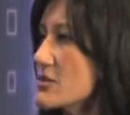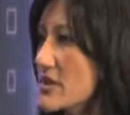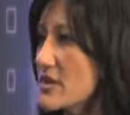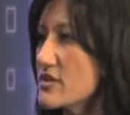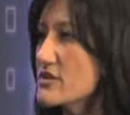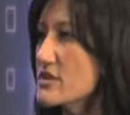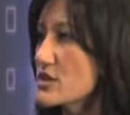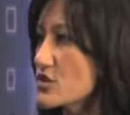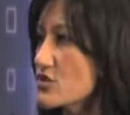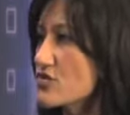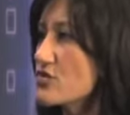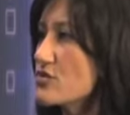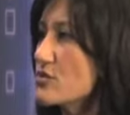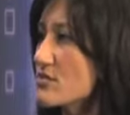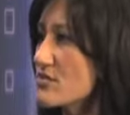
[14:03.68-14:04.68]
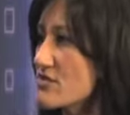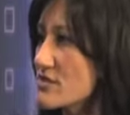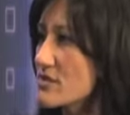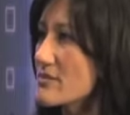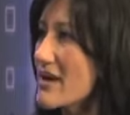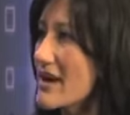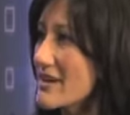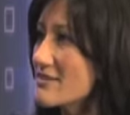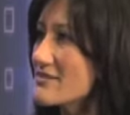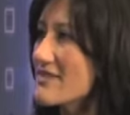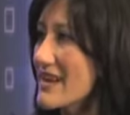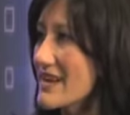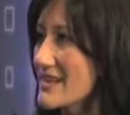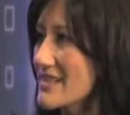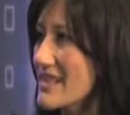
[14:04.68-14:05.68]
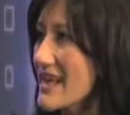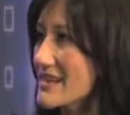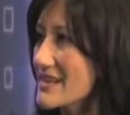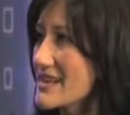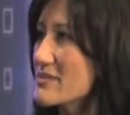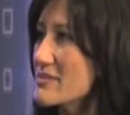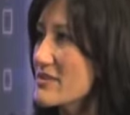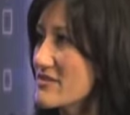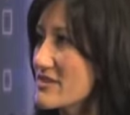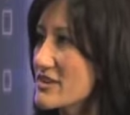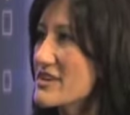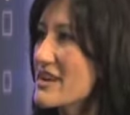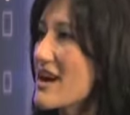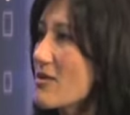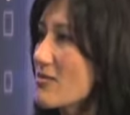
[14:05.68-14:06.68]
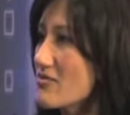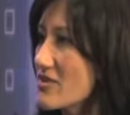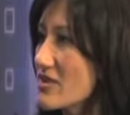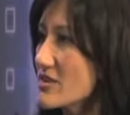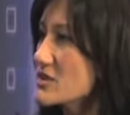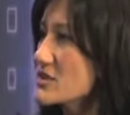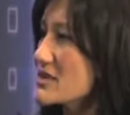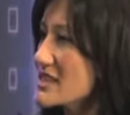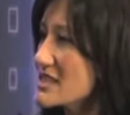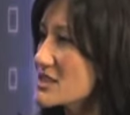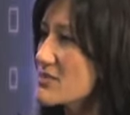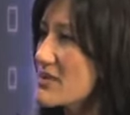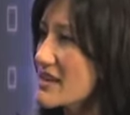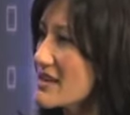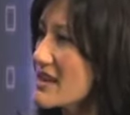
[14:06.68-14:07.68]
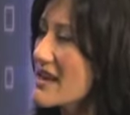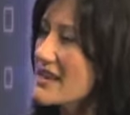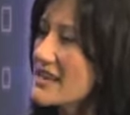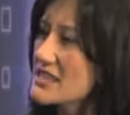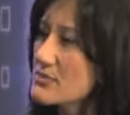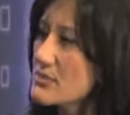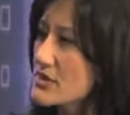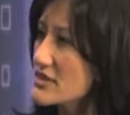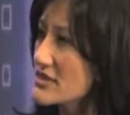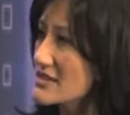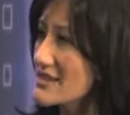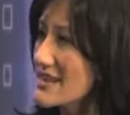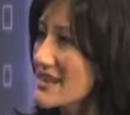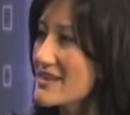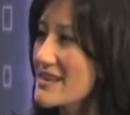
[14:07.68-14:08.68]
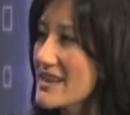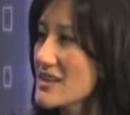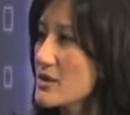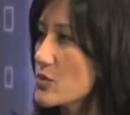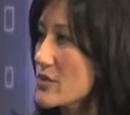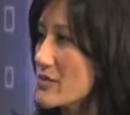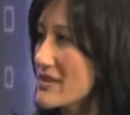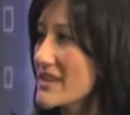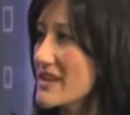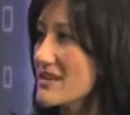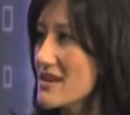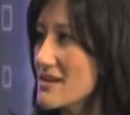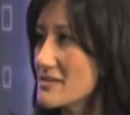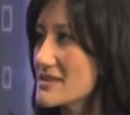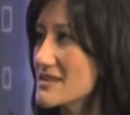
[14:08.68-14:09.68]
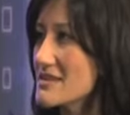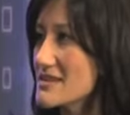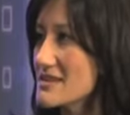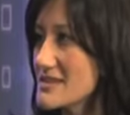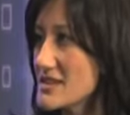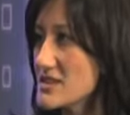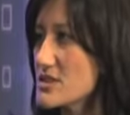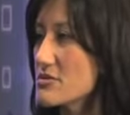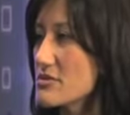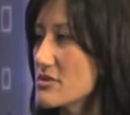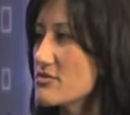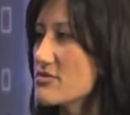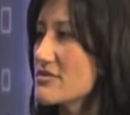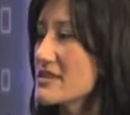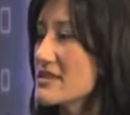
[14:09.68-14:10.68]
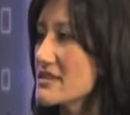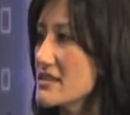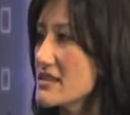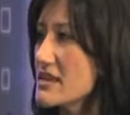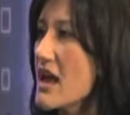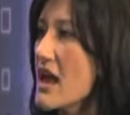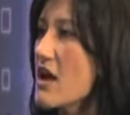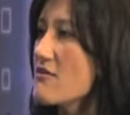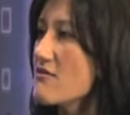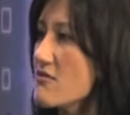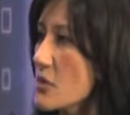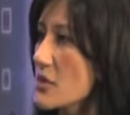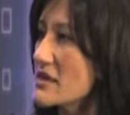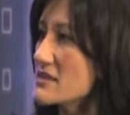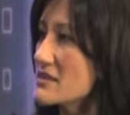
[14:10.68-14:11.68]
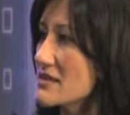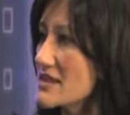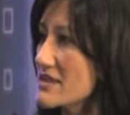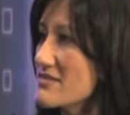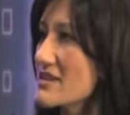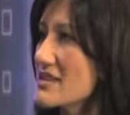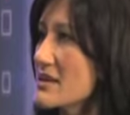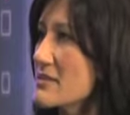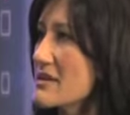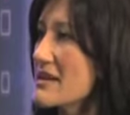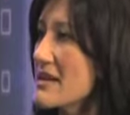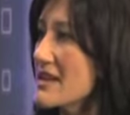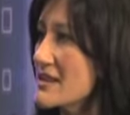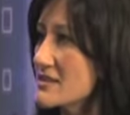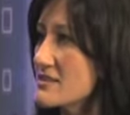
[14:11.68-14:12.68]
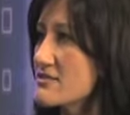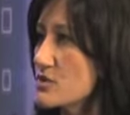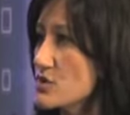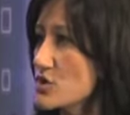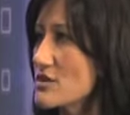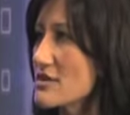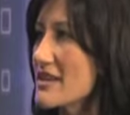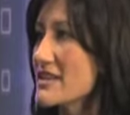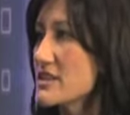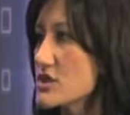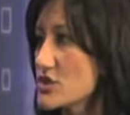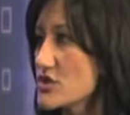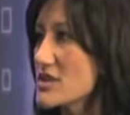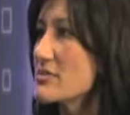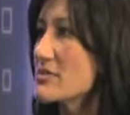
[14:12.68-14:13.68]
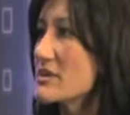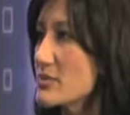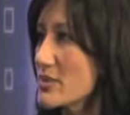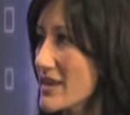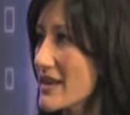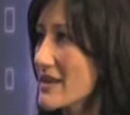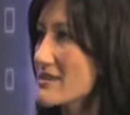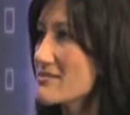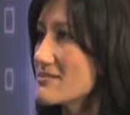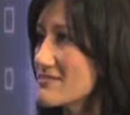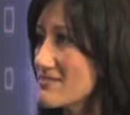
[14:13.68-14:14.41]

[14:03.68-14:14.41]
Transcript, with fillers: whether there's room for modifying that can be very helpful. So each each person and any woman mm-hmm. that comes to the center, we really focus on giving them an individualized treatment plan.